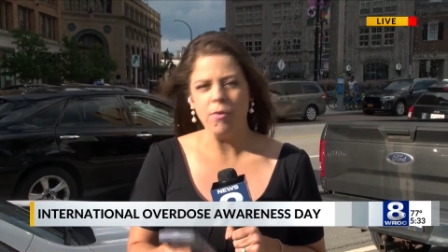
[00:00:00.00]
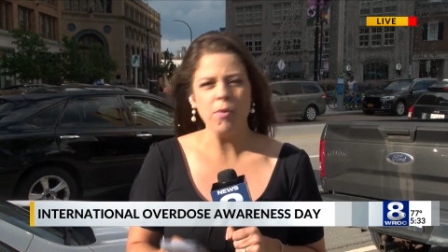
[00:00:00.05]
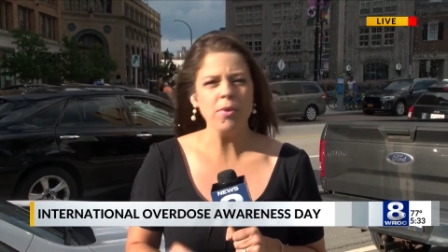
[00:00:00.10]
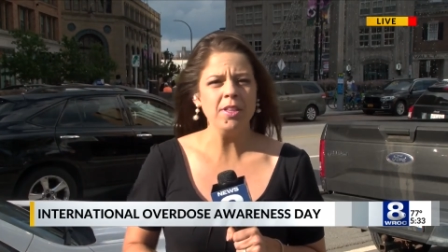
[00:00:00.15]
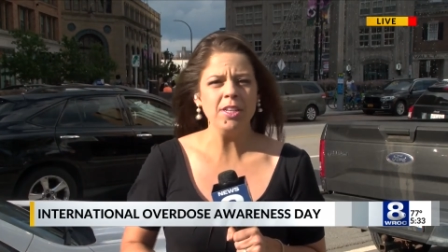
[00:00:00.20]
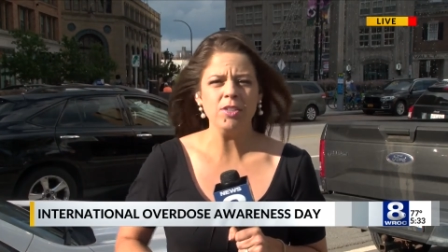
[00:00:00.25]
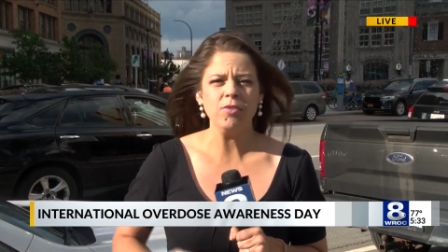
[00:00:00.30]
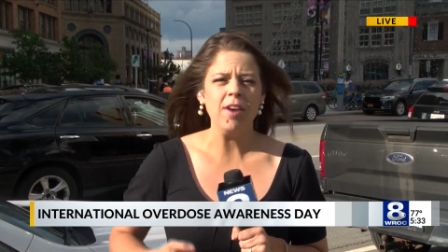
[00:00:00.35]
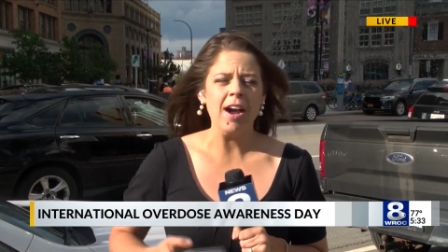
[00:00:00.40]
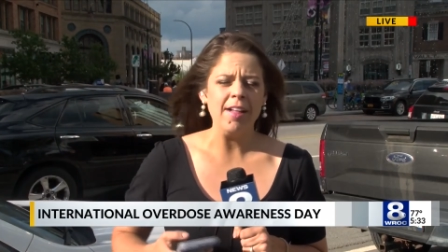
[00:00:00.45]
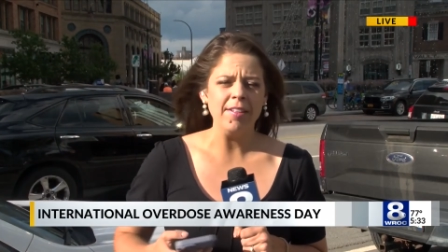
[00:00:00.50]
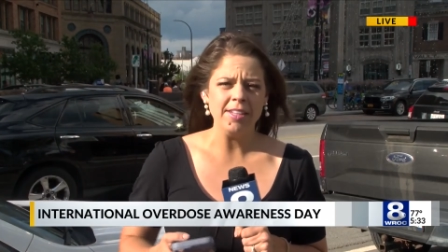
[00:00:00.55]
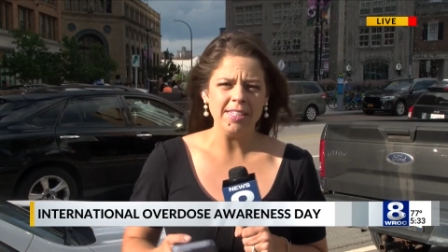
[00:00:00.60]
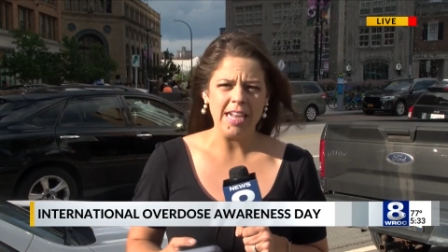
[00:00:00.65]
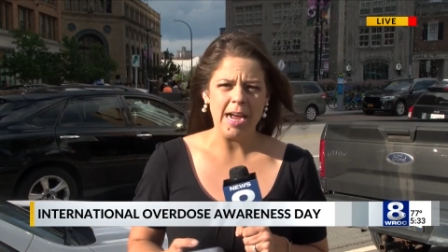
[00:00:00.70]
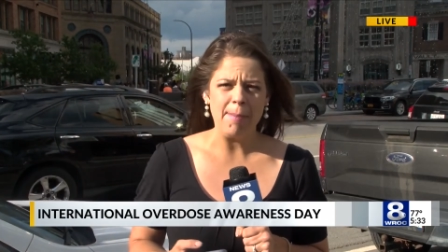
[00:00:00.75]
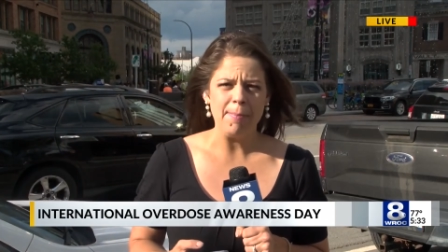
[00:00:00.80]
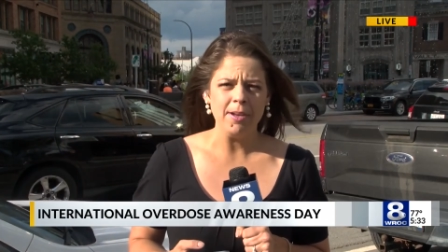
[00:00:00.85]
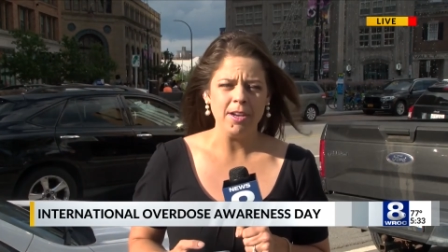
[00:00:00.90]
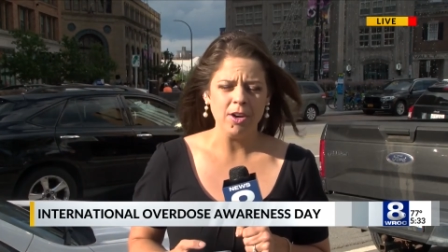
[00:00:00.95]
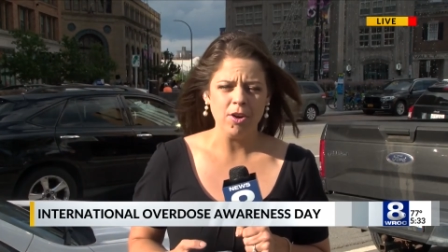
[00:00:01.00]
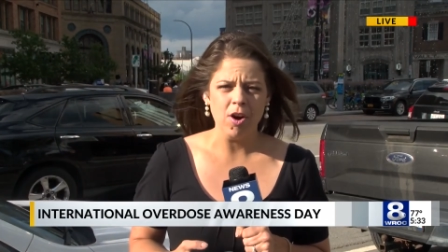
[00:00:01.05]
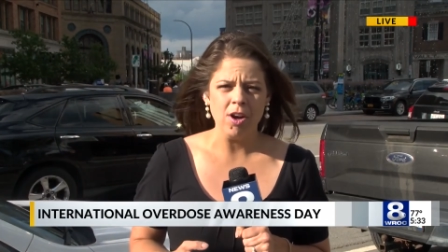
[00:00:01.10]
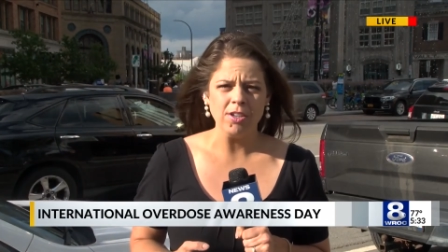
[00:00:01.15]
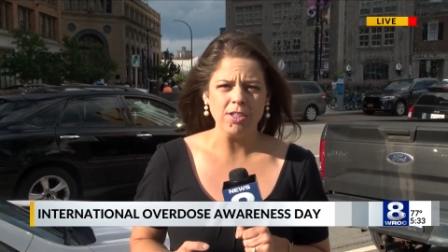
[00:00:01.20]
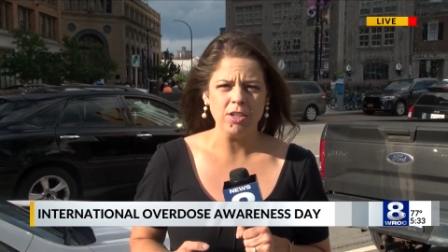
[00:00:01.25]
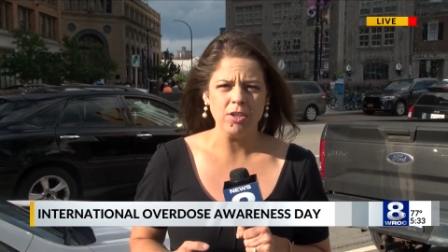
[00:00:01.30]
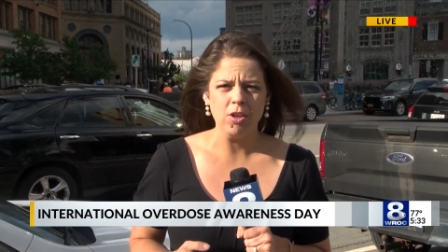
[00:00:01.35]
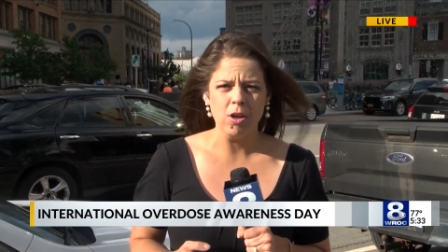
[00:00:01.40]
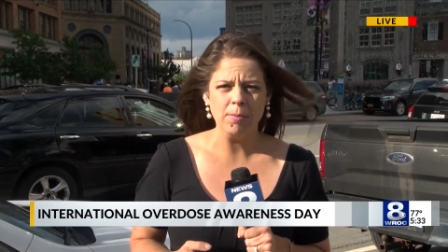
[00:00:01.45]
for these rallies happening
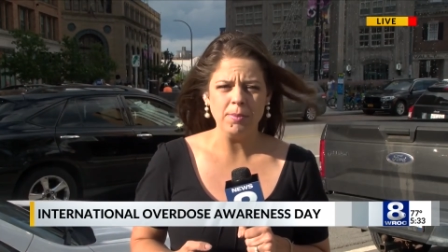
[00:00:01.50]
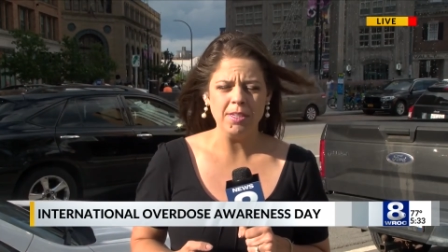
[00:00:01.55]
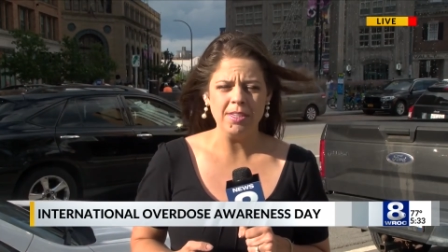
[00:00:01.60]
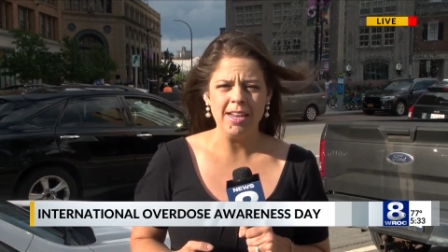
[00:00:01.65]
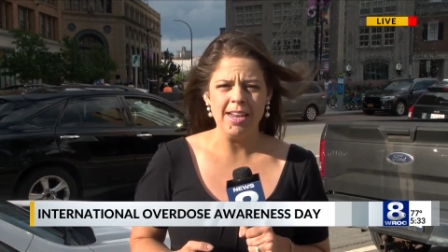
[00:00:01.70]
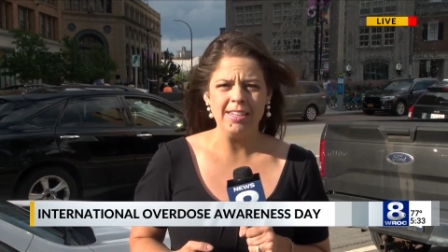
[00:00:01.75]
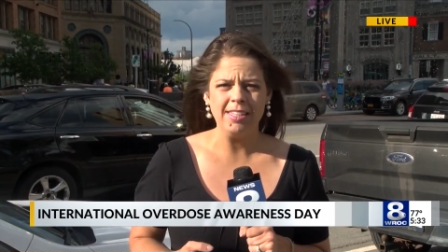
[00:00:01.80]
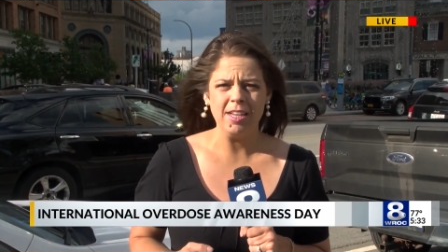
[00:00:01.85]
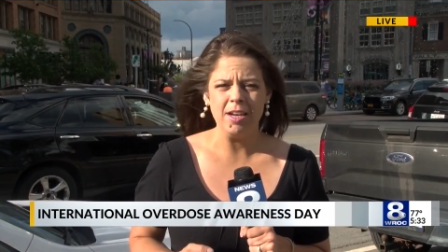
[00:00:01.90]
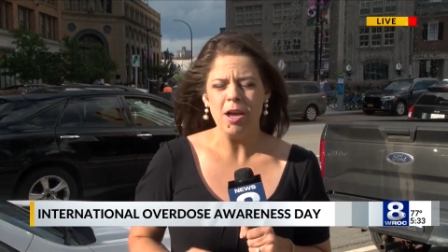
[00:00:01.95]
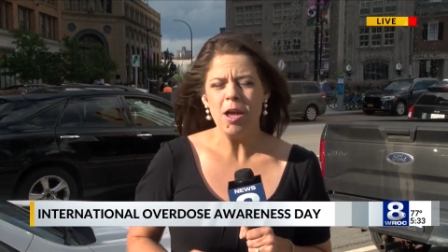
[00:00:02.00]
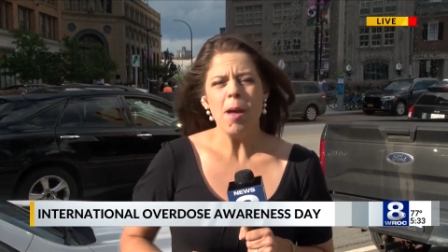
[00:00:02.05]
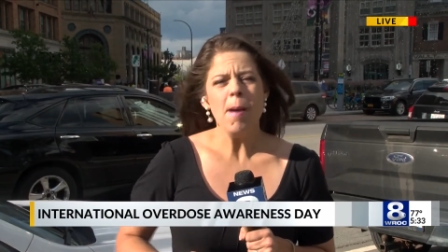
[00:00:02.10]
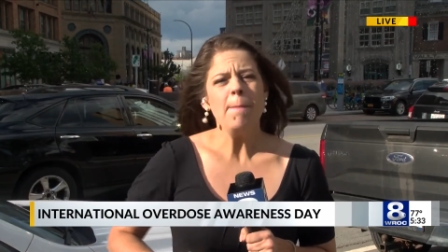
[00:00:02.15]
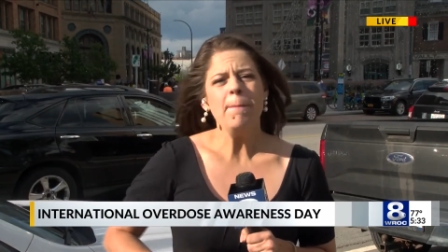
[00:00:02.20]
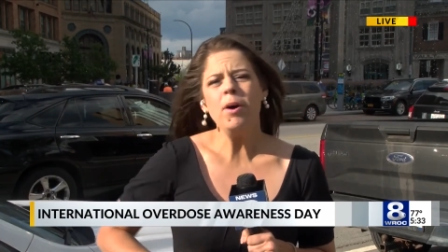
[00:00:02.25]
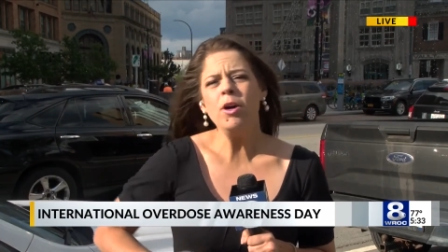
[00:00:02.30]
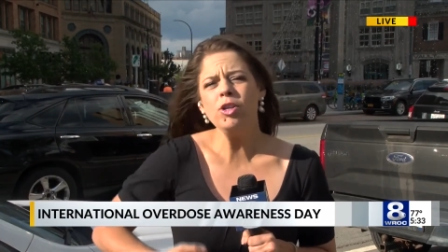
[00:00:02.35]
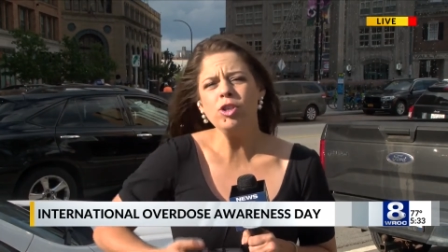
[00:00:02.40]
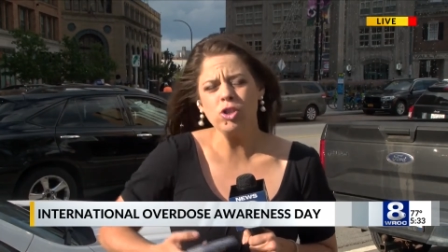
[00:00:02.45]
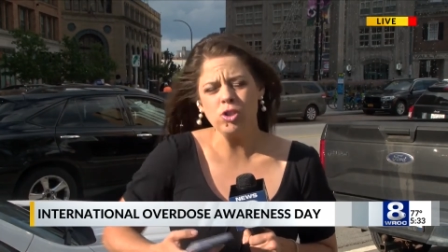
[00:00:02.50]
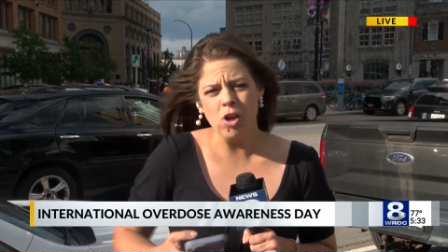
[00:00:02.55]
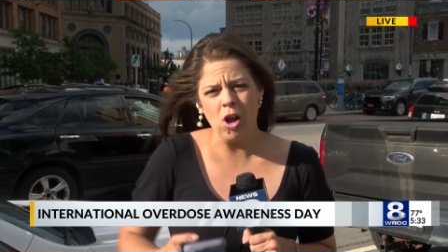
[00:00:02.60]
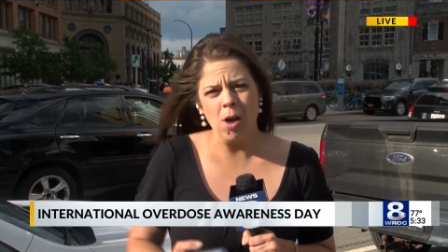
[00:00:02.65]
across the globe today to push